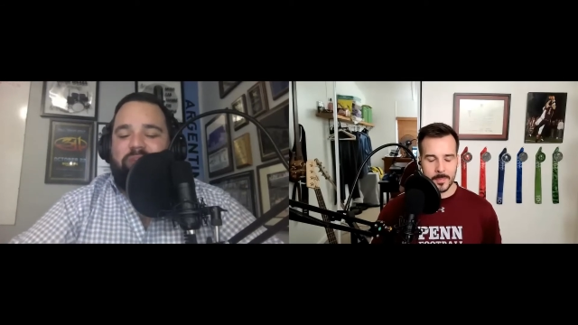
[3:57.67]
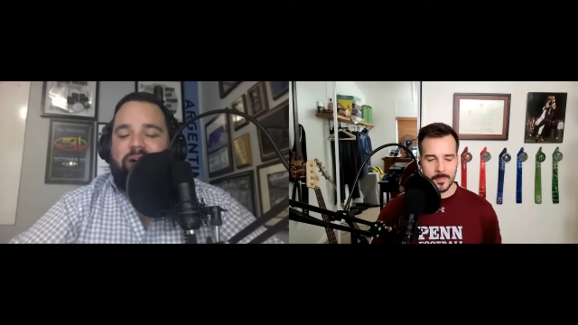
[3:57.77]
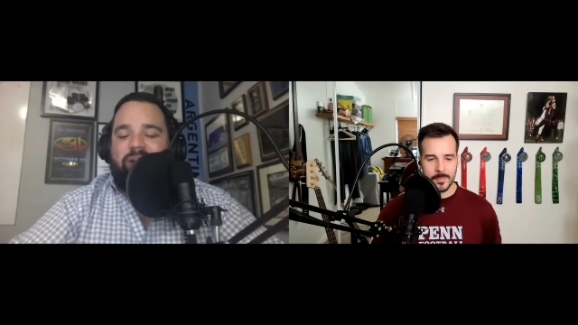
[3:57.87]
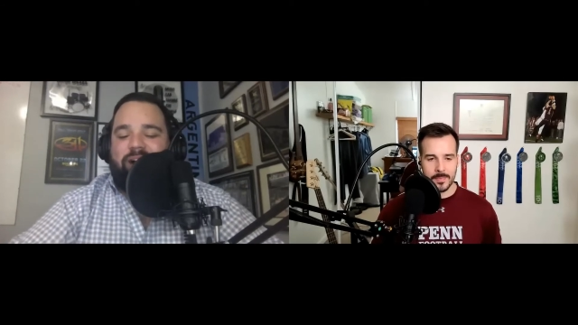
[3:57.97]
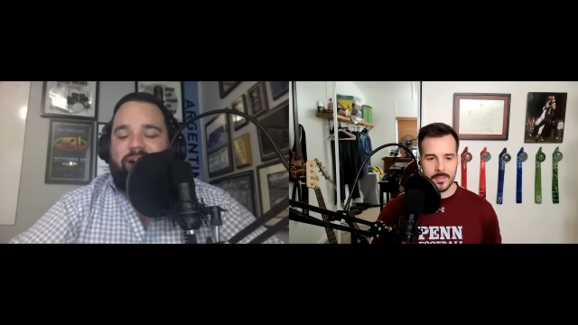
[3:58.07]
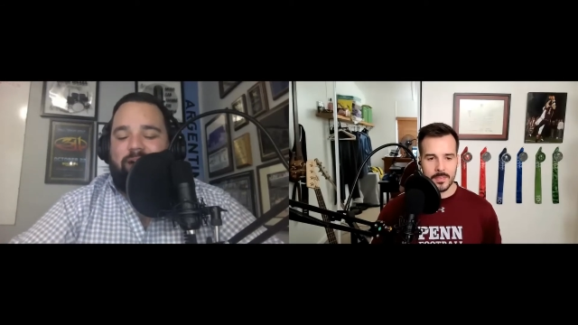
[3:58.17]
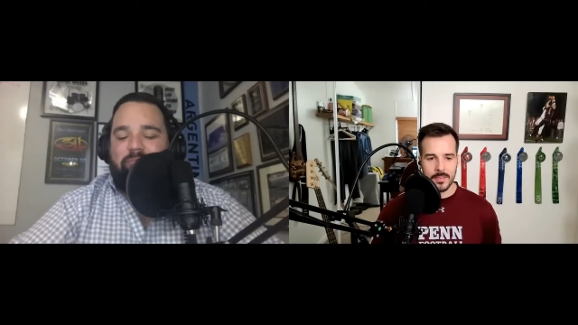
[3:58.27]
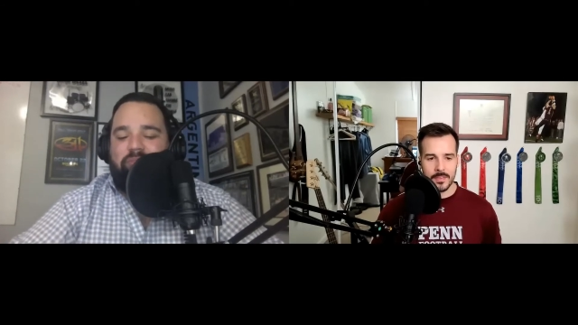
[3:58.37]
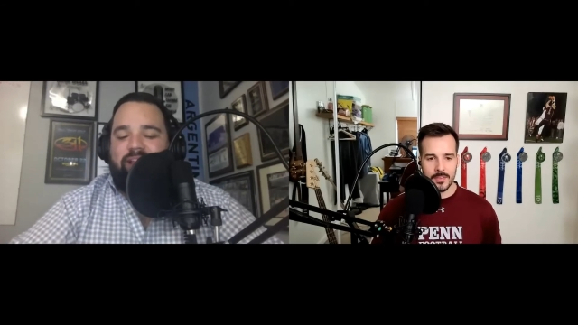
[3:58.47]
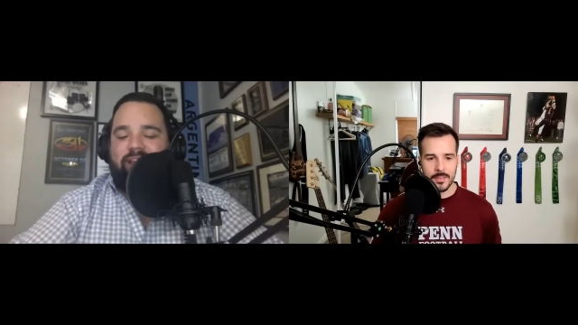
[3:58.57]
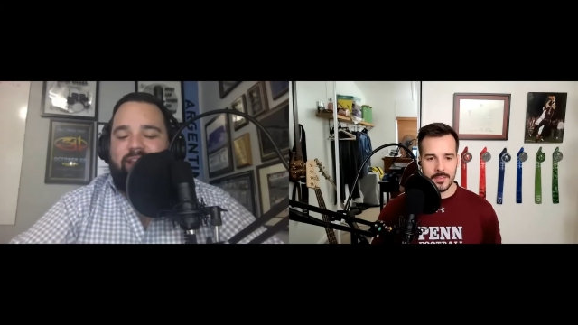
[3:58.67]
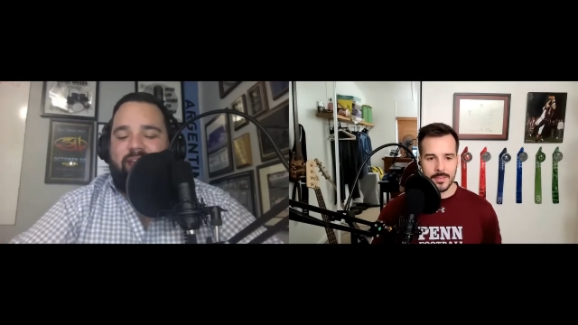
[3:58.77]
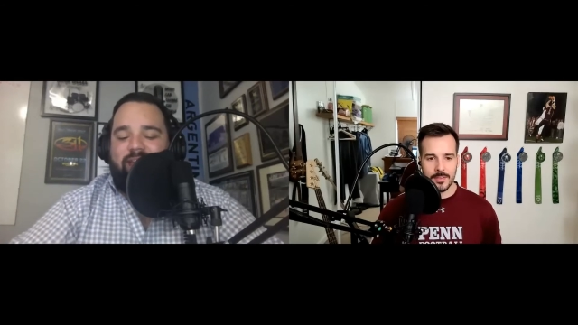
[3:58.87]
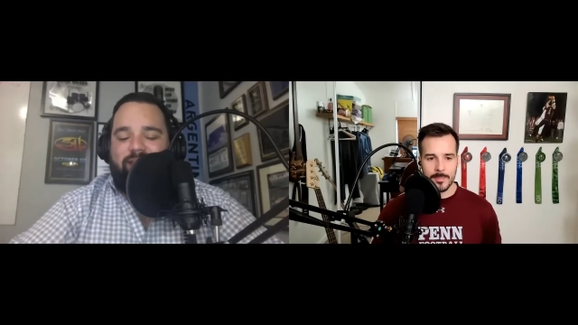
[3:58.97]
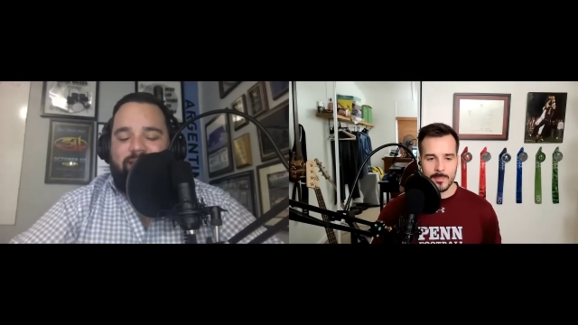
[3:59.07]
Speaker 1: I, I, I planned
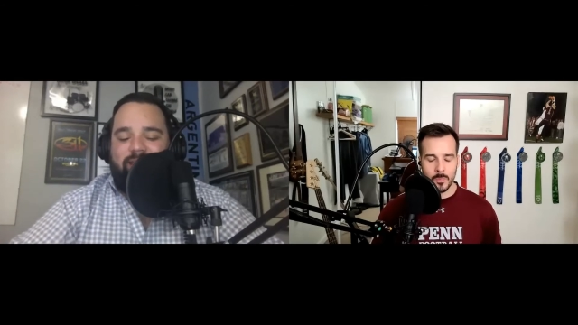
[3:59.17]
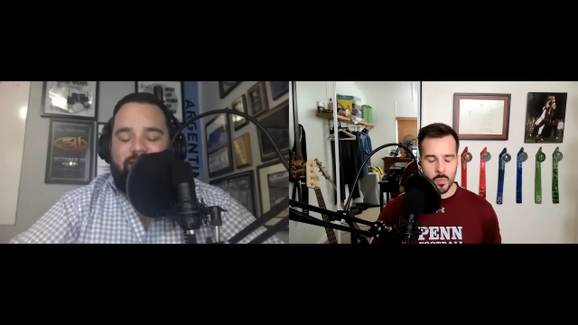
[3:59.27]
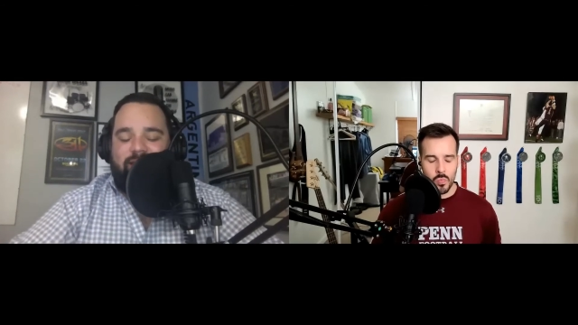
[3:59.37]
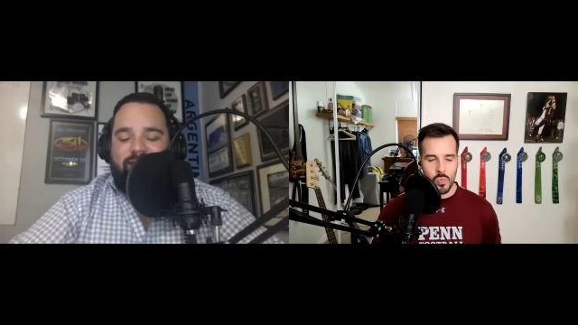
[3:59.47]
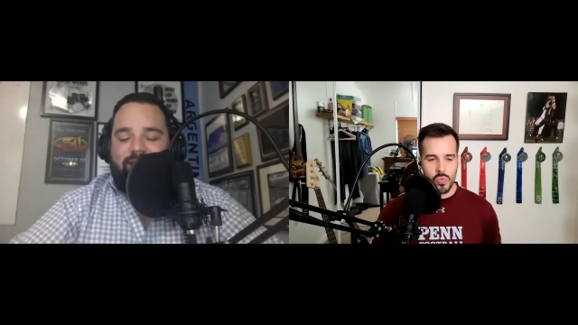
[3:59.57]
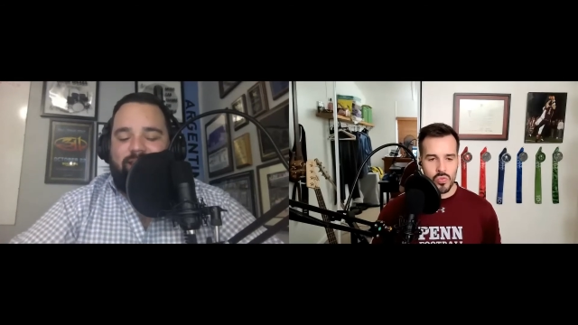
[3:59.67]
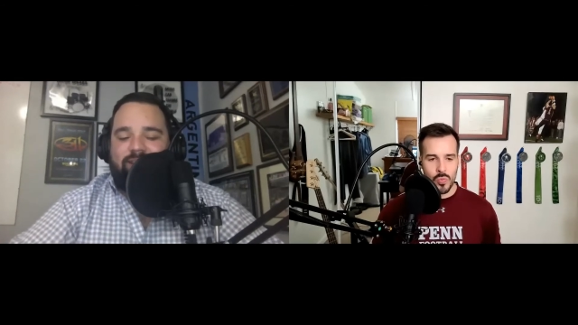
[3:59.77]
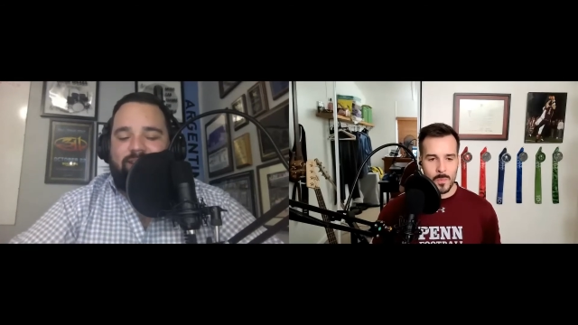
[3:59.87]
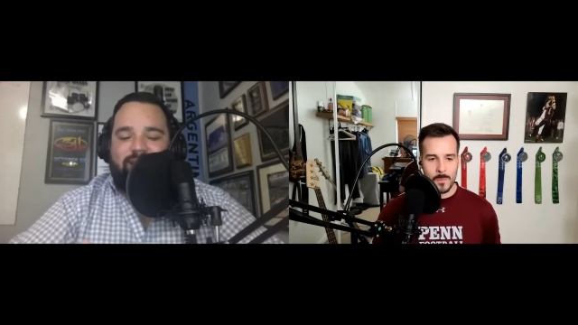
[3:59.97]
ahead. Yes, I